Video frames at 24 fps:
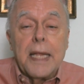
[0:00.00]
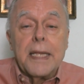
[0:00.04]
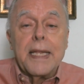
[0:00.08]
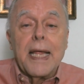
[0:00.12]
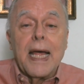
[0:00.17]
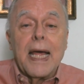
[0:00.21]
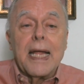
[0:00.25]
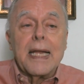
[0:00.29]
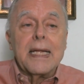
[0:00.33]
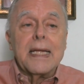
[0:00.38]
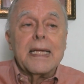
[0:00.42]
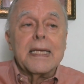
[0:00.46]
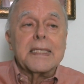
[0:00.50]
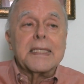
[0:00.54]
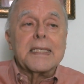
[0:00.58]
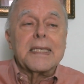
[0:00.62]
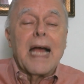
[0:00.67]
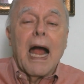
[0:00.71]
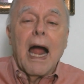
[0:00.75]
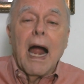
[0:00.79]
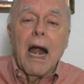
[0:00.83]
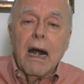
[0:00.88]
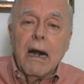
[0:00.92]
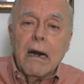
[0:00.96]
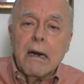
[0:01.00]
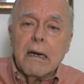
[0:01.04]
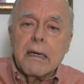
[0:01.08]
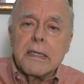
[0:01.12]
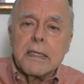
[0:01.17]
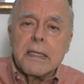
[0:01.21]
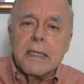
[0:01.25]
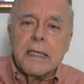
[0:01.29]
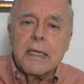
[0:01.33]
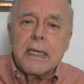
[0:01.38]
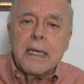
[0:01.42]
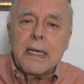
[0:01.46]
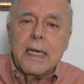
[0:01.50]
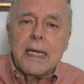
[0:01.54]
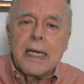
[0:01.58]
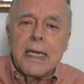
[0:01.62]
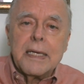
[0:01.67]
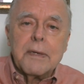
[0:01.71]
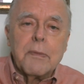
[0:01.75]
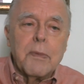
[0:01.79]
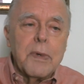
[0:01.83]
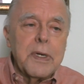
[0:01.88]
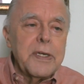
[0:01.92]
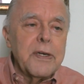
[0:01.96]
that it's hard
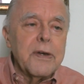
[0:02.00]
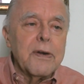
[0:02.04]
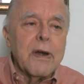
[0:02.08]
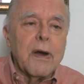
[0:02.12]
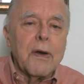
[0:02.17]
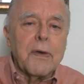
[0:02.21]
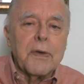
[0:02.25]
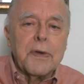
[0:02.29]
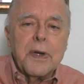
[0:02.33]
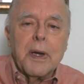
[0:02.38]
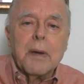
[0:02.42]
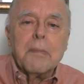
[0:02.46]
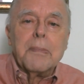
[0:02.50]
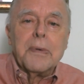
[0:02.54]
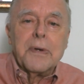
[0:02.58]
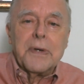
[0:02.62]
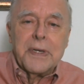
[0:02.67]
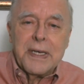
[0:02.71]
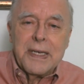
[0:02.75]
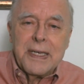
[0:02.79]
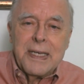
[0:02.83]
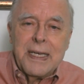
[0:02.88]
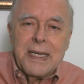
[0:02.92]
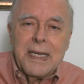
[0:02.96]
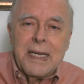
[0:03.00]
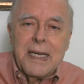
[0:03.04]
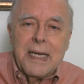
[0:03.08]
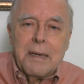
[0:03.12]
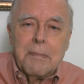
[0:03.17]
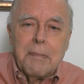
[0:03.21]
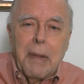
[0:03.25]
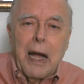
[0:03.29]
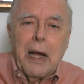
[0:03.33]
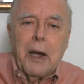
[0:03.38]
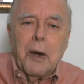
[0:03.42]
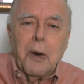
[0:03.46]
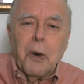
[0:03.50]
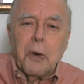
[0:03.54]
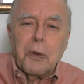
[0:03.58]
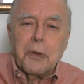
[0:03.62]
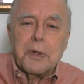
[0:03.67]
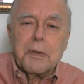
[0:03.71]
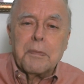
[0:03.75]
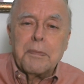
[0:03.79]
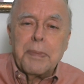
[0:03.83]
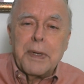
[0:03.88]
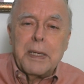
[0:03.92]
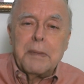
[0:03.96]
when you're outnumbered by
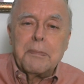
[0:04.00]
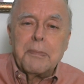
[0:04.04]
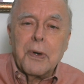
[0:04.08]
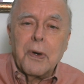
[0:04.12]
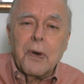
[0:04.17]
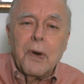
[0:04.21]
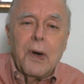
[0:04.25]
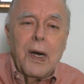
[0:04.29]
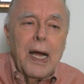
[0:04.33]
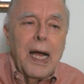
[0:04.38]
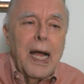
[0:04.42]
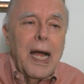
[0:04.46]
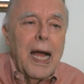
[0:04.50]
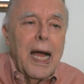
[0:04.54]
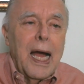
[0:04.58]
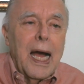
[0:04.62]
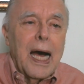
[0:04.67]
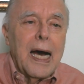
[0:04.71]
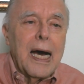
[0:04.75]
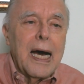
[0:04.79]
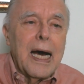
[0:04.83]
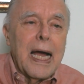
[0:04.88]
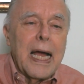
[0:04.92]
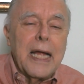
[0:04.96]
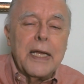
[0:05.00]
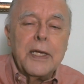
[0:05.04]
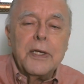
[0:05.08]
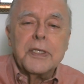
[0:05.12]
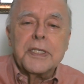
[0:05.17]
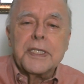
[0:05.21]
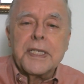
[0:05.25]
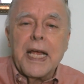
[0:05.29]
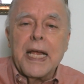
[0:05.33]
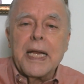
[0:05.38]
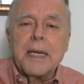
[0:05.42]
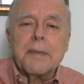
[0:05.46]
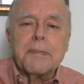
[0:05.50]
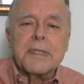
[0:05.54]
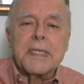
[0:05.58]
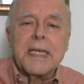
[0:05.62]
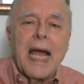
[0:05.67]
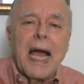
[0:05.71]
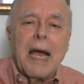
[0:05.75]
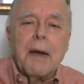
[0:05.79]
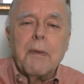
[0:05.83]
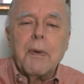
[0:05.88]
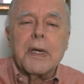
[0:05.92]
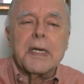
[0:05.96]
older people, and you stand up and say,
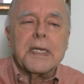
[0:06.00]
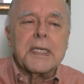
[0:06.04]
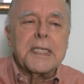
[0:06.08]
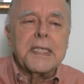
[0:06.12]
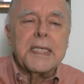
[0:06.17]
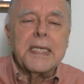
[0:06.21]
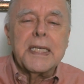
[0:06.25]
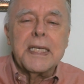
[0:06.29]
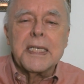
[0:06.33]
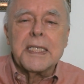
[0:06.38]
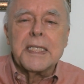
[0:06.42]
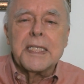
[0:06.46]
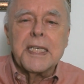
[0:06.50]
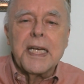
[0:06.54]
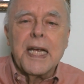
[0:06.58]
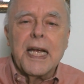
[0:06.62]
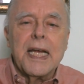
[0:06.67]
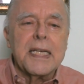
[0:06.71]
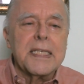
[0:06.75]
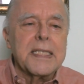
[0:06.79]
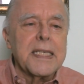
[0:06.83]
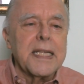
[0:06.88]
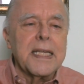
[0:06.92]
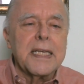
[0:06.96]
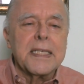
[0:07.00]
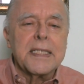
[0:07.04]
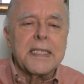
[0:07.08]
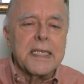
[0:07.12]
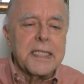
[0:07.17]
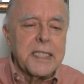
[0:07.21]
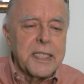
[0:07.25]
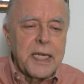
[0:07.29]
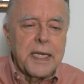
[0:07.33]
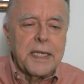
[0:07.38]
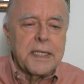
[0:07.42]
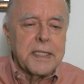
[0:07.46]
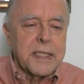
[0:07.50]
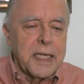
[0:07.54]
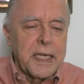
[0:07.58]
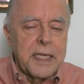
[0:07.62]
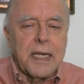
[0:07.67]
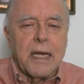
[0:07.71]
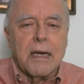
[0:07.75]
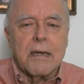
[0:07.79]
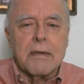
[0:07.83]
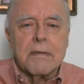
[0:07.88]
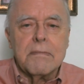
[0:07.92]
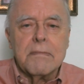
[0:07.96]
I want to see a change, and they say, sit
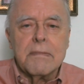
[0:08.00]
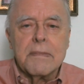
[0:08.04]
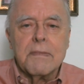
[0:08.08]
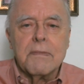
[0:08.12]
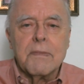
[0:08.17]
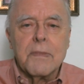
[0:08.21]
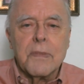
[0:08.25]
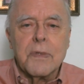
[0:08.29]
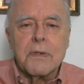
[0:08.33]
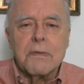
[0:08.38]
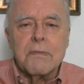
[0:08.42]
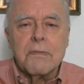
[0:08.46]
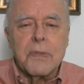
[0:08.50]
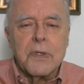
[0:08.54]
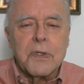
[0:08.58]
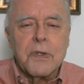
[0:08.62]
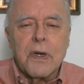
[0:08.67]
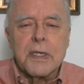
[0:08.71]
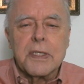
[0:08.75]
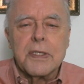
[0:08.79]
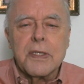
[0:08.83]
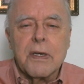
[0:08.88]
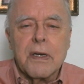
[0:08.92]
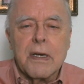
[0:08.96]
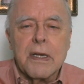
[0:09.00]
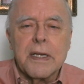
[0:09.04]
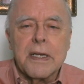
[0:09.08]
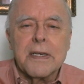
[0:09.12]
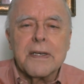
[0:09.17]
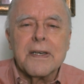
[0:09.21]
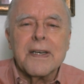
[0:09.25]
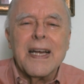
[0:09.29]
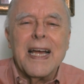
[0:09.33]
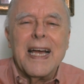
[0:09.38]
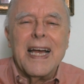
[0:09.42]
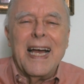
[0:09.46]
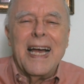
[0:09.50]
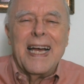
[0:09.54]
down, we'll talk to you later.